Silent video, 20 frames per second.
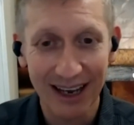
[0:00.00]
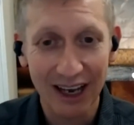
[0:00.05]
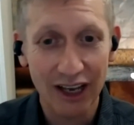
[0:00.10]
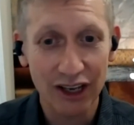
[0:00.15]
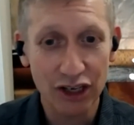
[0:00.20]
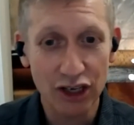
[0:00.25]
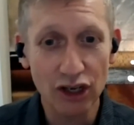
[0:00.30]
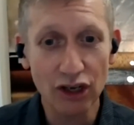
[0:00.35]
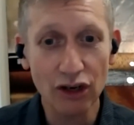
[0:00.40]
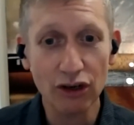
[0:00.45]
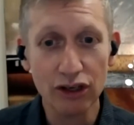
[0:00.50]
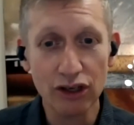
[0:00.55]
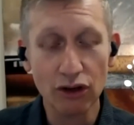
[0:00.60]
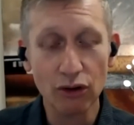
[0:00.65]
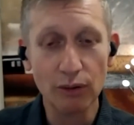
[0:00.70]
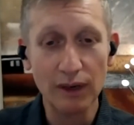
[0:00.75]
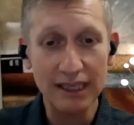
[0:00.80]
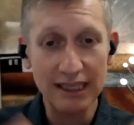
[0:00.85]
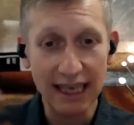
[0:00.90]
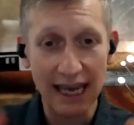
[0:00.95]
Your
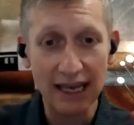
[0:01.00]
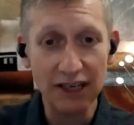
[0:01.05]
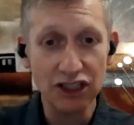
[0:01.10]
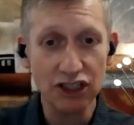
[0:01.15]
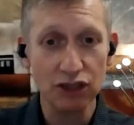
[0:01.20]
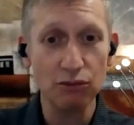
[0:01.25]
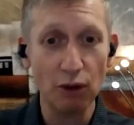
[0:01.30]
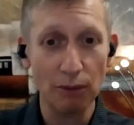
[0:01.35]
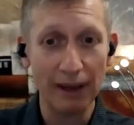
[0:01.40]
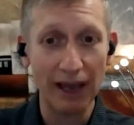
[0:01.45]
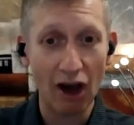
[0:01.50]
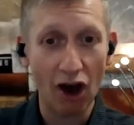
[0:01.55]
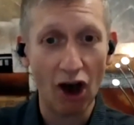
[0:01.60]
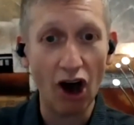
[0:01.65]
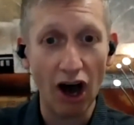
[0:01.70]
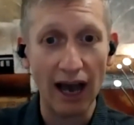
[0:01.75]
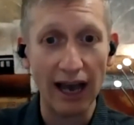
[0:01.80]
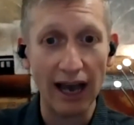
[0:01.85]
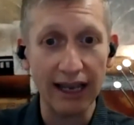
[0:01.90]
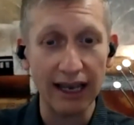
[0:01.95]
retention will be
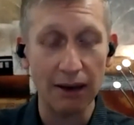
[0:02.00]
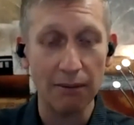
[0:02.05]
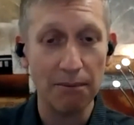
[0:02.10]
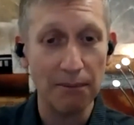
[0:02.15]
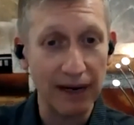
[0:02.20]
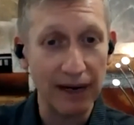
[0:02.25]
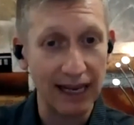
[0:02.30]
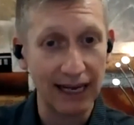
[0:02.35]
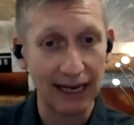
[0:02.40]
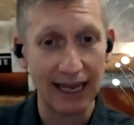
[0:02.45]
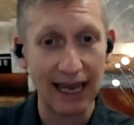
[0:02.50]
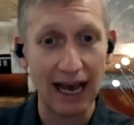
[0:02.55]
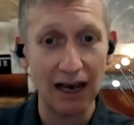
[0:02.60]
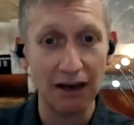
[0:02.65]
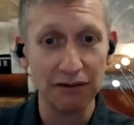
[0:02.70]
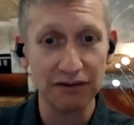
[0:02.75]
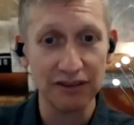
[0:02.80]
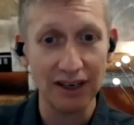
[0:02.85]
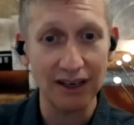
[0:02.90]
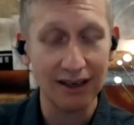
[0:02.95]
high immediately
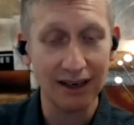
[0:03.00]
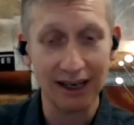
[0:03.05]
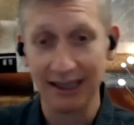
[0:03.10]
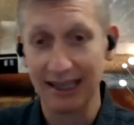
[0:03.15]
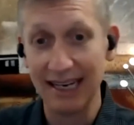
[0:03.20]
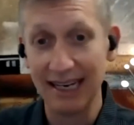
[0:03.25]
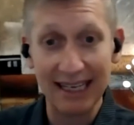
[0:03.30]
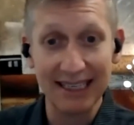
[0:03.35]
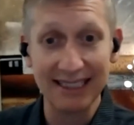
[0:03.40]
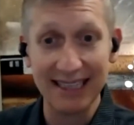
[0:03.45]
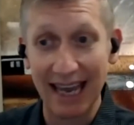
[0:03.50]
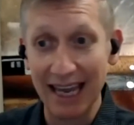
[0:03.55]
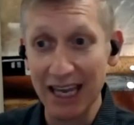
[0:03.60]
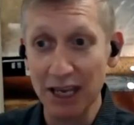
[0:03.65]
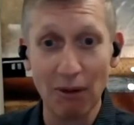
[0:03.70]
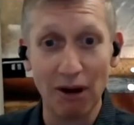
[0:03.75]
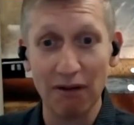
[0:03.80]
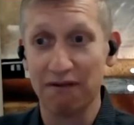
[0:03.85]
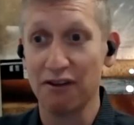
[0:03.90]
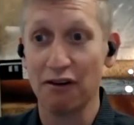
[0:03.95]
after. Like the next day, you
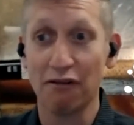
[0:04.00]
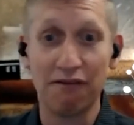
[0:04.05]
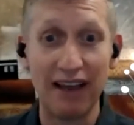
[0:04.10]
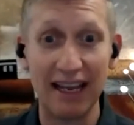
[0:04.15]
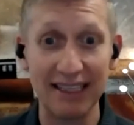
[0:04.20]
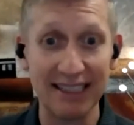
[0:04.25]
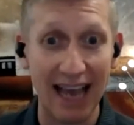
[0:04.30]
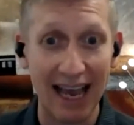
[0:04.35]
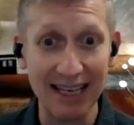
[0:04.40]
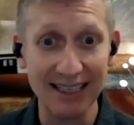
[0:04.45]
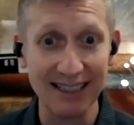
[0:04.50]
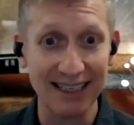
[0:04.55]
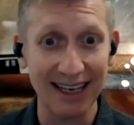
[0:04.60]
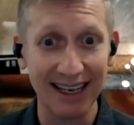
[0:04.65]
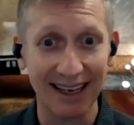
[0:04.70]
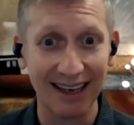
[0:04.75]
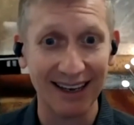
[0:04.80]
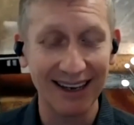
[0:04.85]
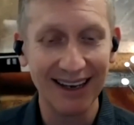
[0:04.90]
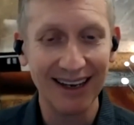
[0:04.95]
might feel fantastic.
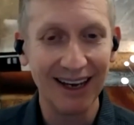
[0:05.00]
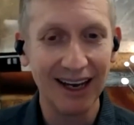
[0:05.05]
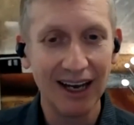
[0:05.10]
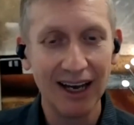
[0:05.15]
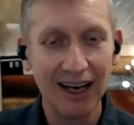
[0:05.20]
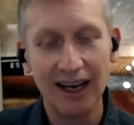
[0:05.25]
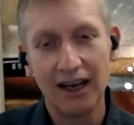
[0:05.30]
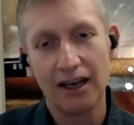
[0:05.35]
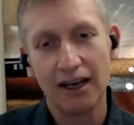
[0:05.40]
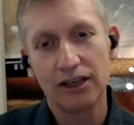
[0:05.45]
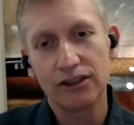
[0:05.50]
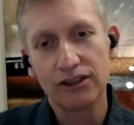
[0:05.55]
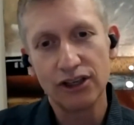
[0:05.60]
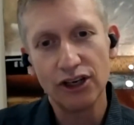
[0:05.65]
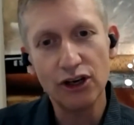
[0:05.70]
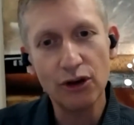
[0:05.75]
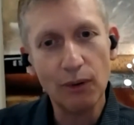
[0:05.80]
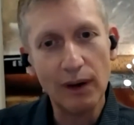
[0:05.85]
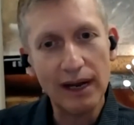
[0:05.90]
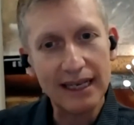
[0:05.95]

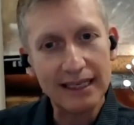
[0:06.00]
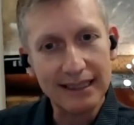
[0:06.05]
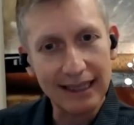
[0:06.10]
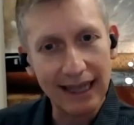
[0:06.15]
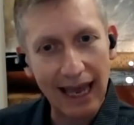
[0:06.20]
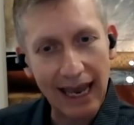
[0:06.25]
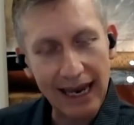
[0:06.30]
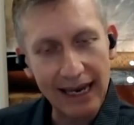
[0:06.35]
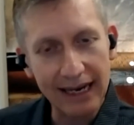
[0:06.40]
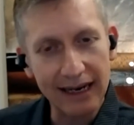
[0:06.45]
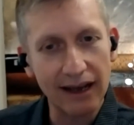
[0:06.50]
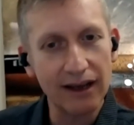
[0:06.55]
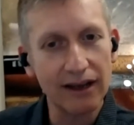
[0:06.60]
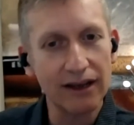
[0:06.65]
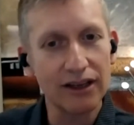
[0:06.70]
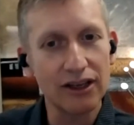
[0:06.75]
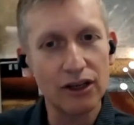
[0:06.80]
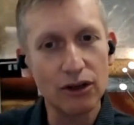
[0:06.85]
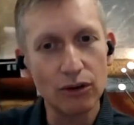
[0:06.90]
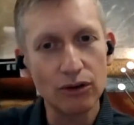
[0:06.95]
2 weeks later,
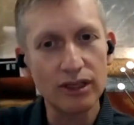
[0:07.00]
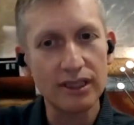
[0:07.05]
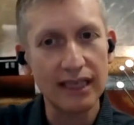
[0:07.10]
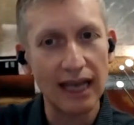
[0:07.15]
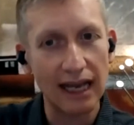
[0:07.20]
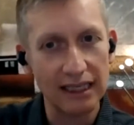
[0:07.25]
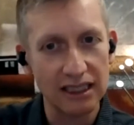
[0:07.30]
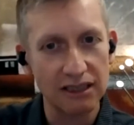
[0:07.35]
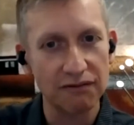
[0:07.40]
you'll start to